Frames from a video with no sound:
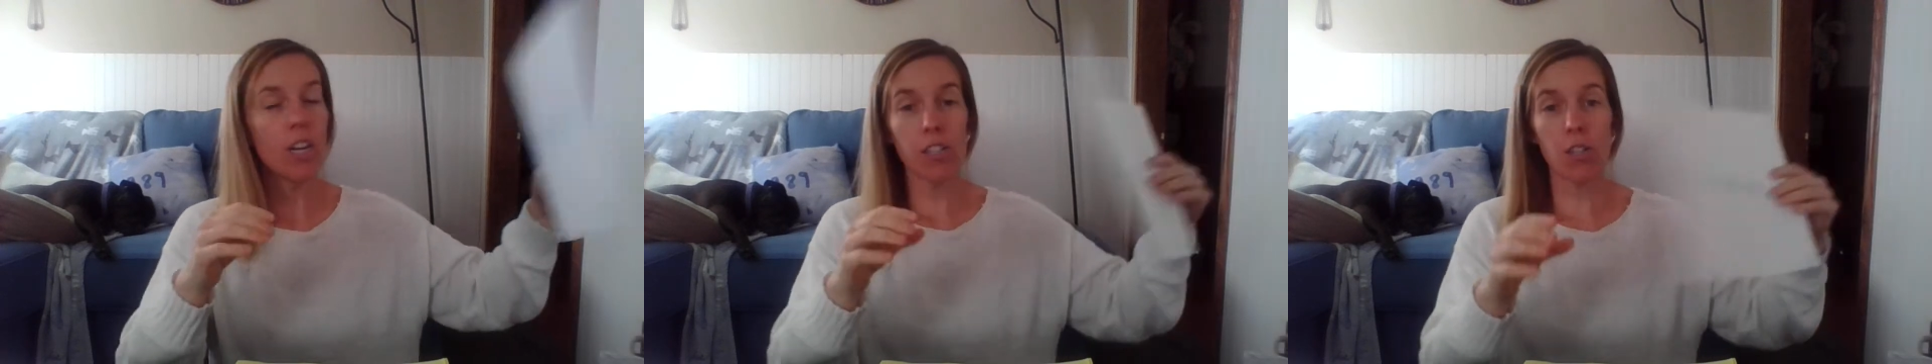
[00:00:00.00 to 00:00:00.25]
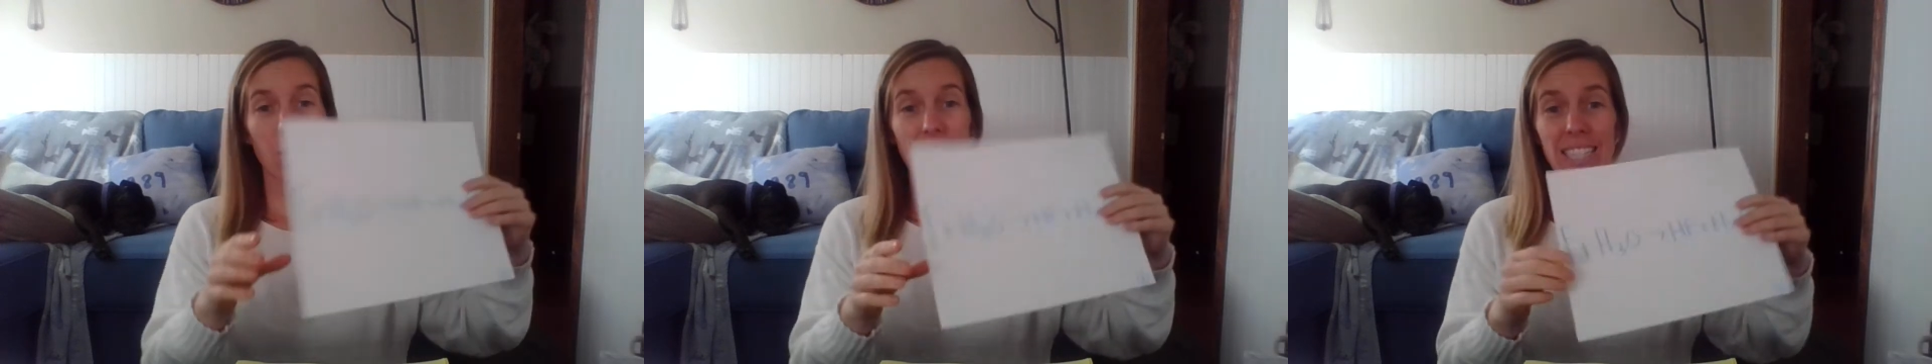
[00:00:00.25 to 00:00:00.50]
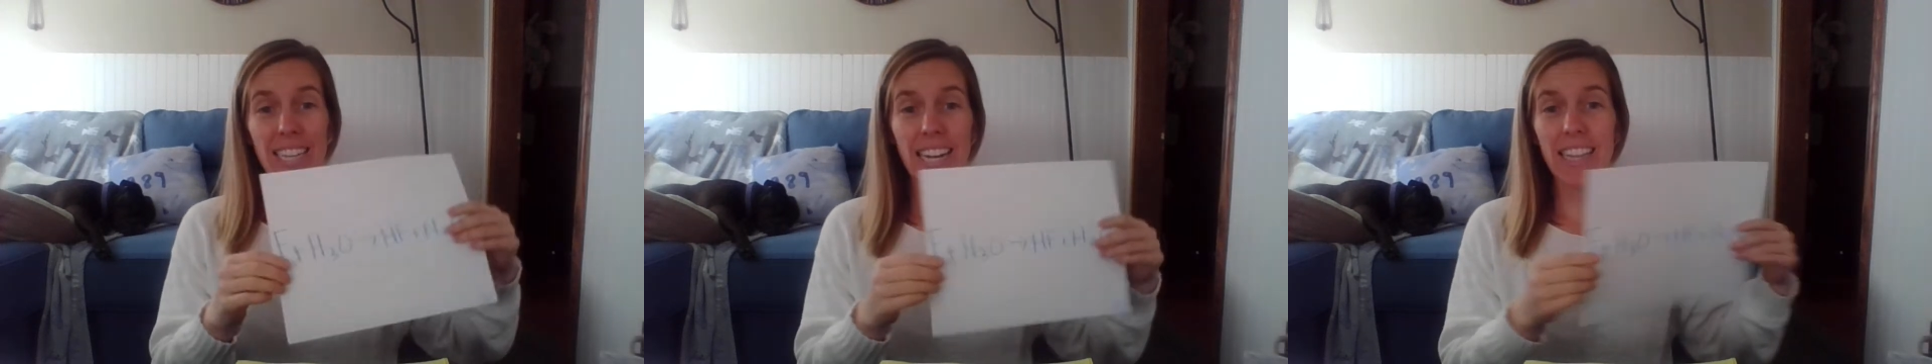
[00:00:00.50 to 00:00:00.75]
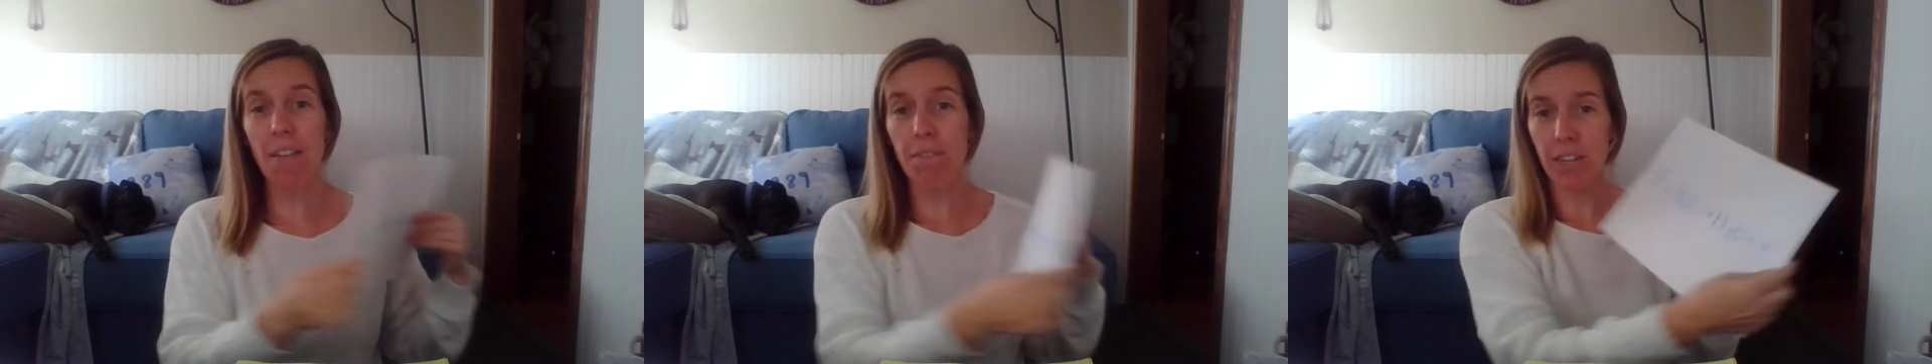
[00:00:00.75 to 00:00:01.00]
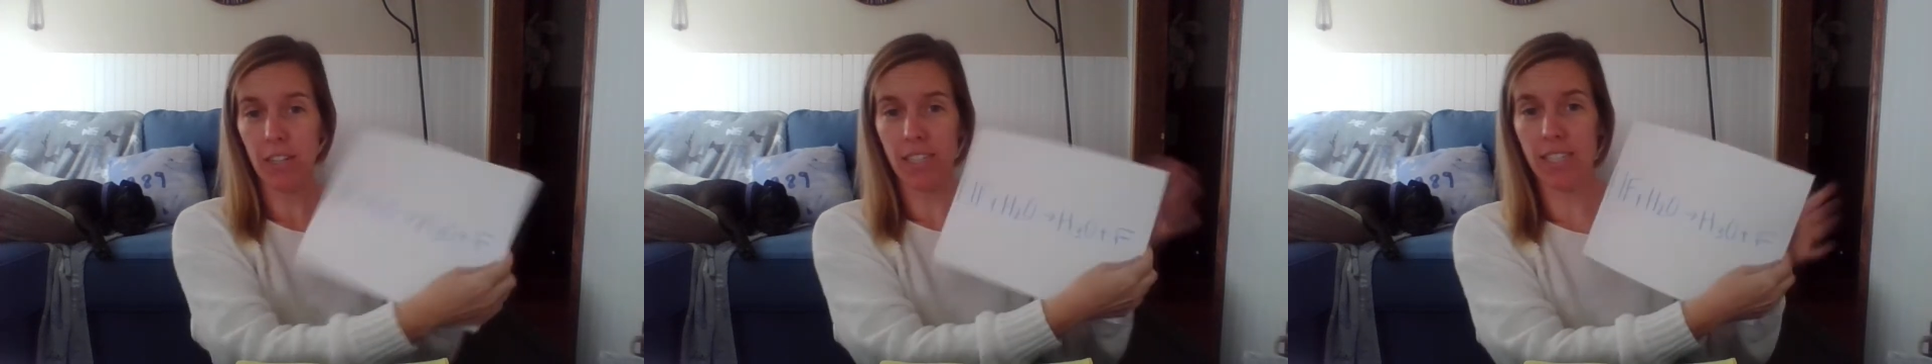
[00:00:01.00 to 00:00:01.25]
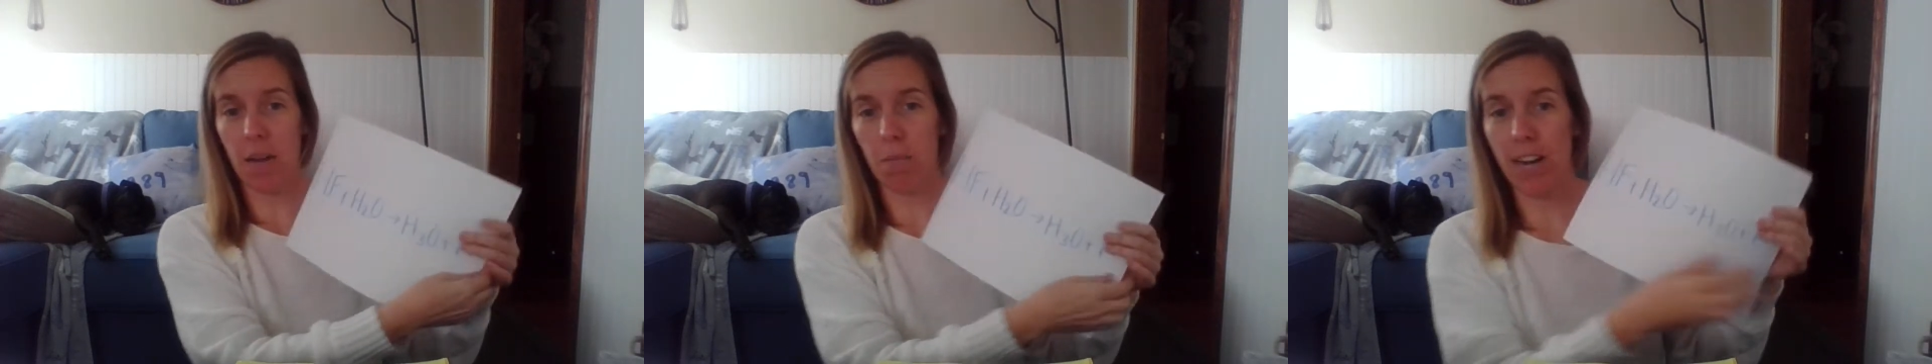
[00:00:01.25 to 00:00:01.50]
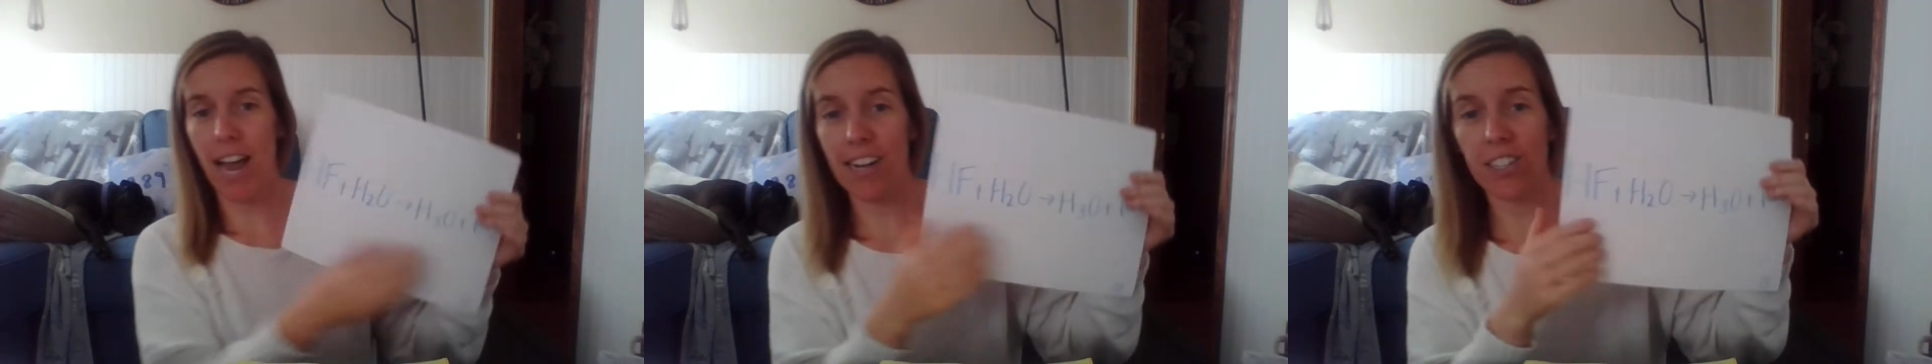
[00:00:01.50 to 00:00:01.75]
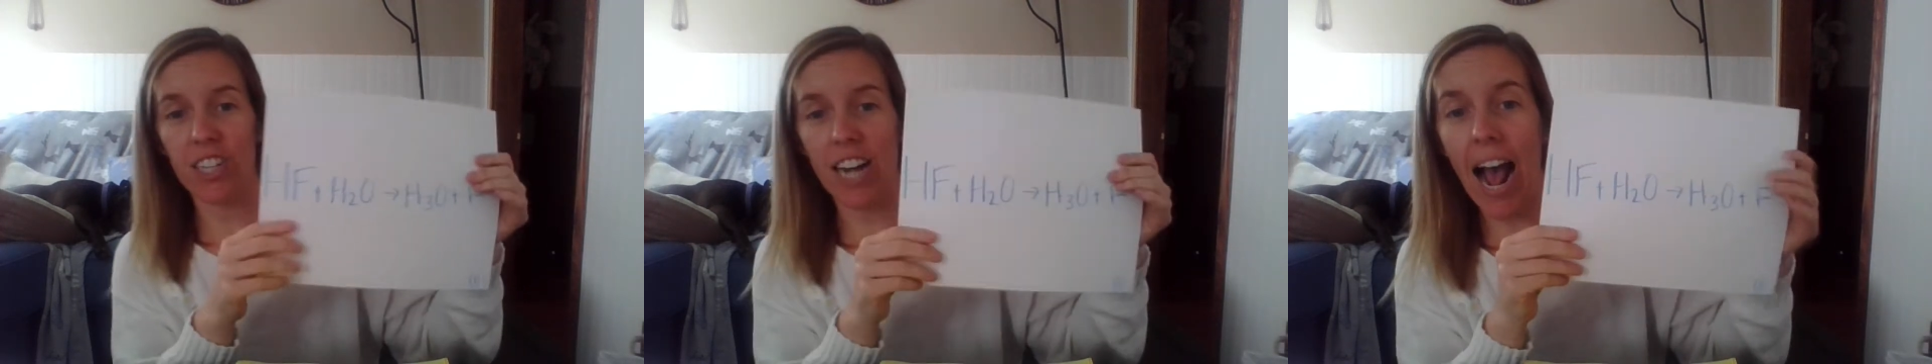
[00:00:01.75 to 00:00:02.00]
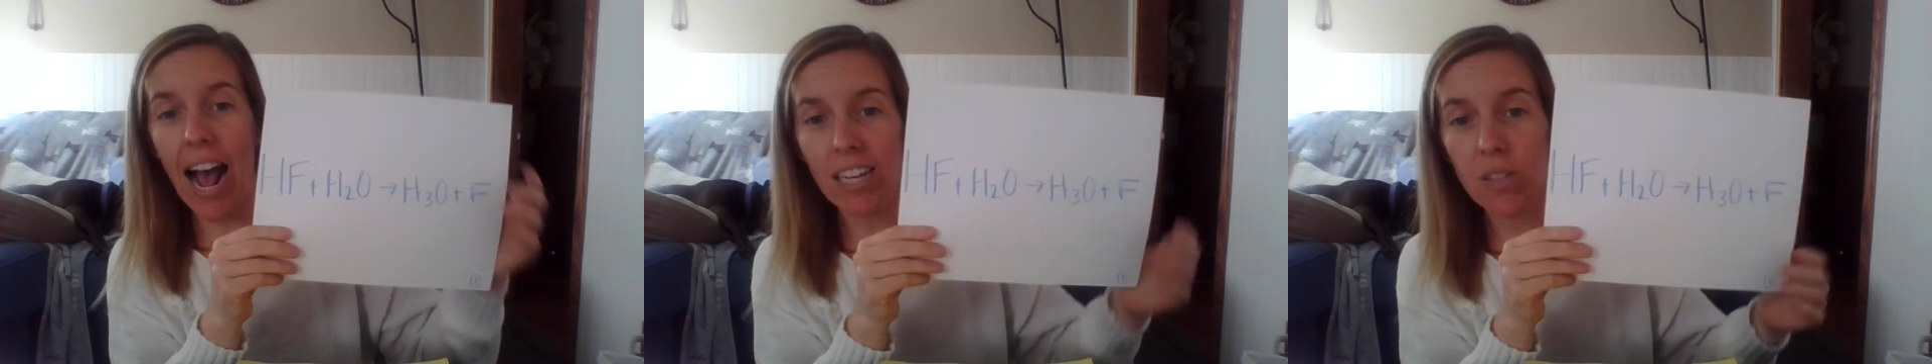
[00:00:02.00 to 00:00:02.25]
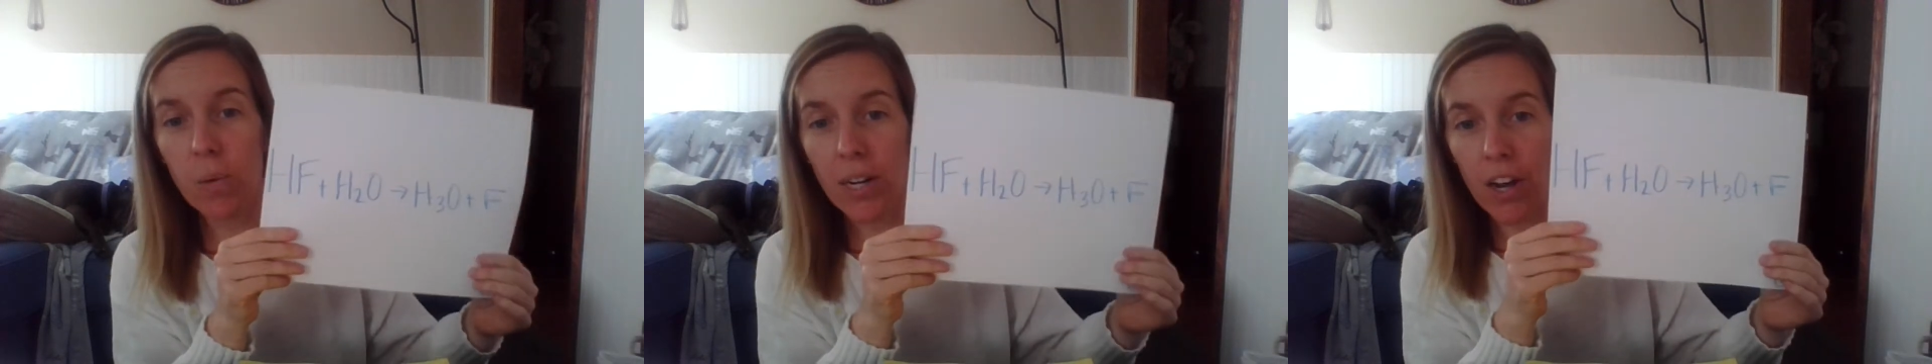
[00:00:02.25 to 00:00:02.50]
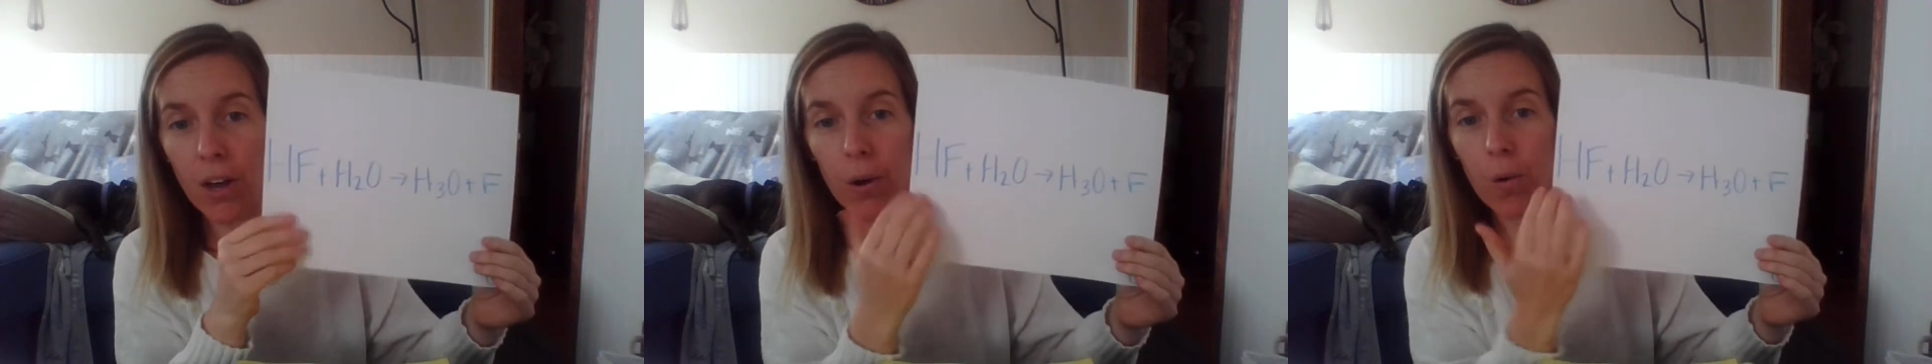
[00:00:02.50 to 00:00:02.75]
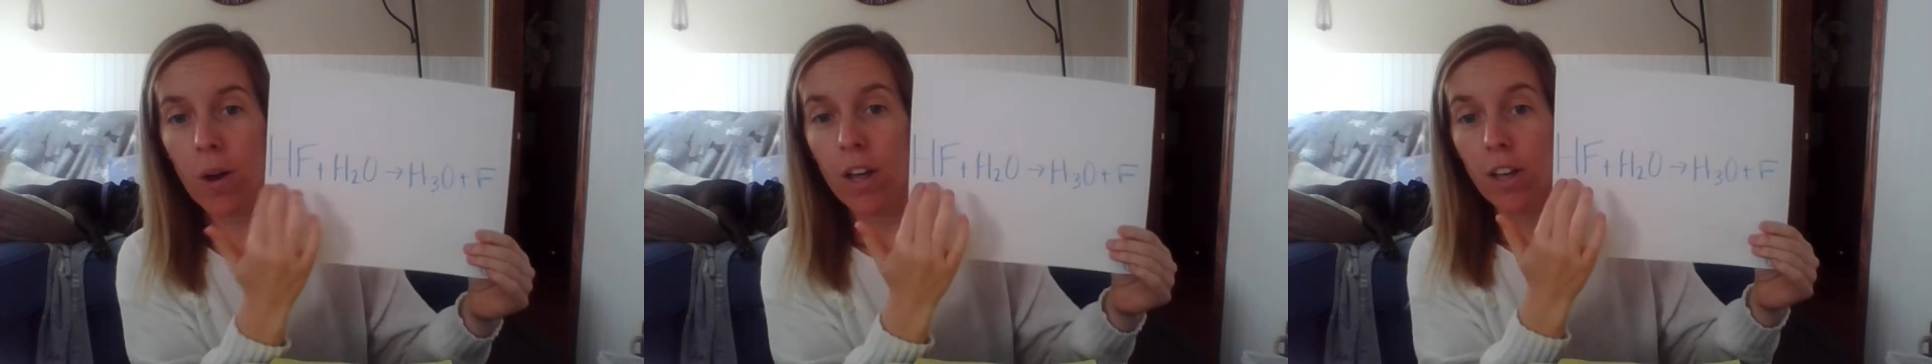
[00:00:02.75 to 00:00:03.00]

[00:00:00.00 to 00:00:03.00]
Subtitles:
So let's take that very same reaction. As we know,